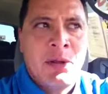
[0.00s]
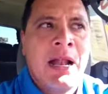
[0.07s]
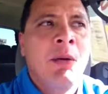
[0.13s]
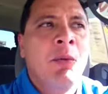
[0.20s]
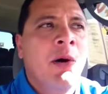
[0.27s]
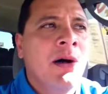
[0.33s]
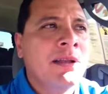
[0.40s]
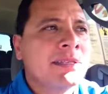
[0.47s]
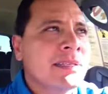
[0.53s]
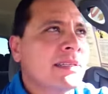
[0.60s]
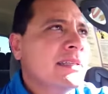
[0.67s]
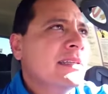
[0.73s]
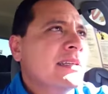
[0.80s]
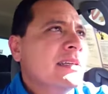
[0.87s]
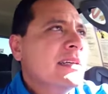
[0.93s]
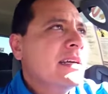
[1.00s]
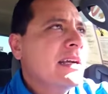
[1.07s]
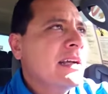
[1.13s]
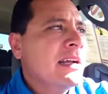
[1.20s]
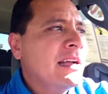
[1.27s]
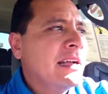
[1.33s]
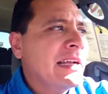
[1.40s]
what I want.
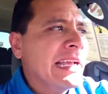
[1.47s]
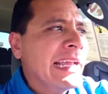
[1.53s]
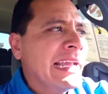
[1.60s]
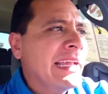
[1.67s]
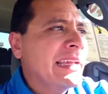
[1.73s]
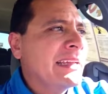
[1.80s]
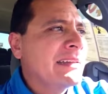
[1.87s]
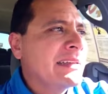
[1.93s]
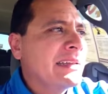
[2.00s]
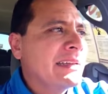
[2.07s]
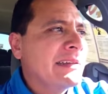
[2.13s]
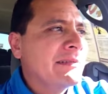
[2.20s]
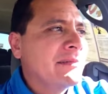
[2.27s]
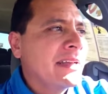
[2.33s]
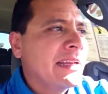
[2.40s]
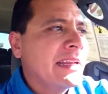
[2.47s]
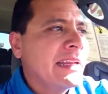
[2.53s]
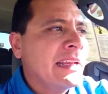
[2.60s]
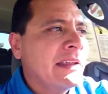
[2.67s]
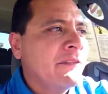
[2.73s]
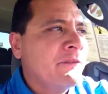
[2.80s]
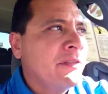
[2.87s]
Uh, and
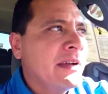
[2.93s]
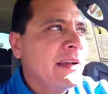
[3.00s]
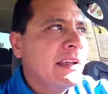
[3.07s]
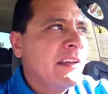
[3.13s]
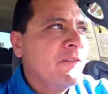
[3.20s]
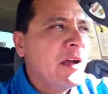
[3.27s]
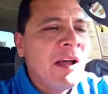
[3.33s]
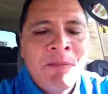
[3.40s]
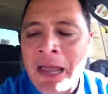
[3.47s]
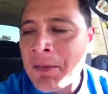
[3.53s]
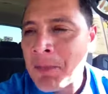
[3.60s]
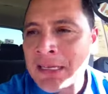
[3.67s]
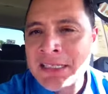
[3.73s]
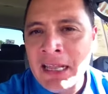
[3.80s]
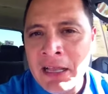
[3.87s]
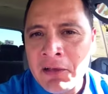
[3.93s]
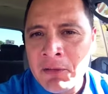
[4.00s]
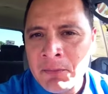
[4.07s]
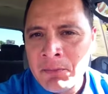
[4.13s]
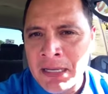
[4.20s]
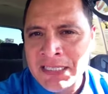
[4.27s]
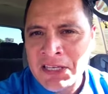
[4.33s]
if uh, if I make myself
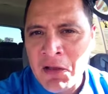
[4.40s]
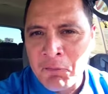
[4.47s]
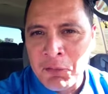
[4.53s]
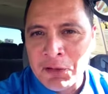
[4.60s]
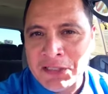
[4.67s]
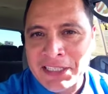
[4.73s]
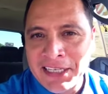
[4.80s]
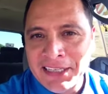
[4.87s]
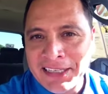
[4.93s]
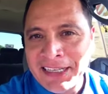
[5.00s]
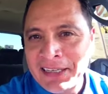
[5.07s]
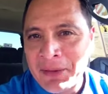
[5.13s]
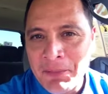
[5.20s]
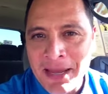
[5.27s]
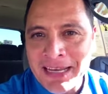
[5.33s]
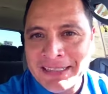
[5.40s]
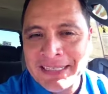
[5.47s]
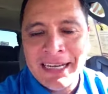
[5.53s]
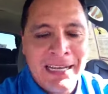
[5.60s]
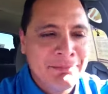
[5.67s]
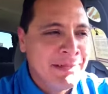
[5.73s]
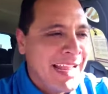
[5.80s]
myself look silly in the
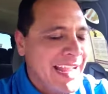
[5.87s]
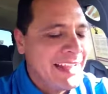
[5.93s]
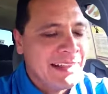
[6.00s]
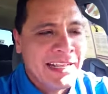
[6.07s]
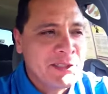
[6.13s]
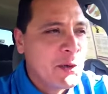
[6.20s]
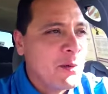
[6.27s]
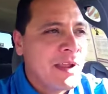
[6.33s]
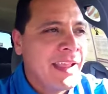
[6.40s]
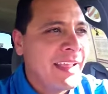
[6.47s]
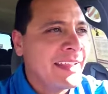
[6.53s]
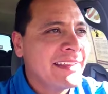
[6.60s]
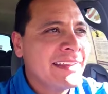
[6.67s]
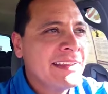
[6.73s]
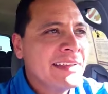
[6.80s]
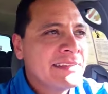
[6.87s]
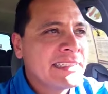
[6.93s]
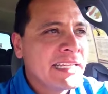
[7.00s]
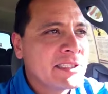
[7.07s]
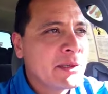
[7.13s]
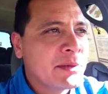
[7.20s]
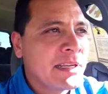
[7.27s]
meantime, hey, that's okay.
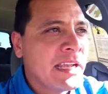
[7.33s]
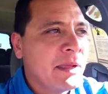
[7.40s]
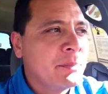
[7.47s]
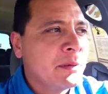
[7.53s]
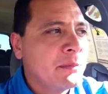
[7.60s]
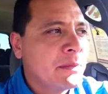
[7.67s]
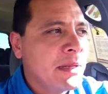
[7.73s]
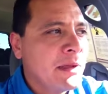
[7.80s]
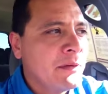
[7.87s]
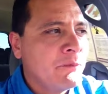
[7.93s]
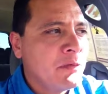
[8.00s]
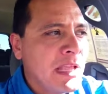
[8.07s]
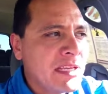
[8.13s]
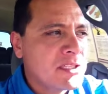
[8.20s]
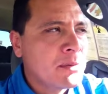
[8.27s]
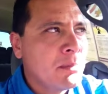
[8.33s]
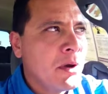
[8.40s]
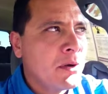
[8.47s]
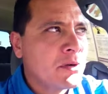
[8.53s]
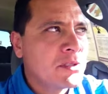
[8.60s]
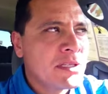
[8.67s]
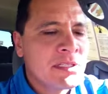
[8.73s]
That's okay. But uh, Fiesta
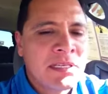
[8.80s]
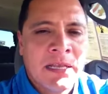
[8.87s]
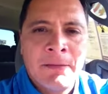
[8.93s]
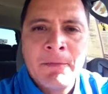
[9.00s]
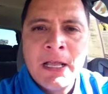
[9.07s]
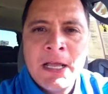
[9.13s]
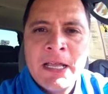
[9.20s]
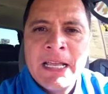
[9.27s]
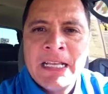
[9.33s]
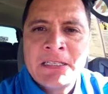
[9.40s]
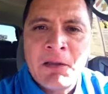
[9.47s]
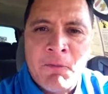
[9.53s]
Motors is a is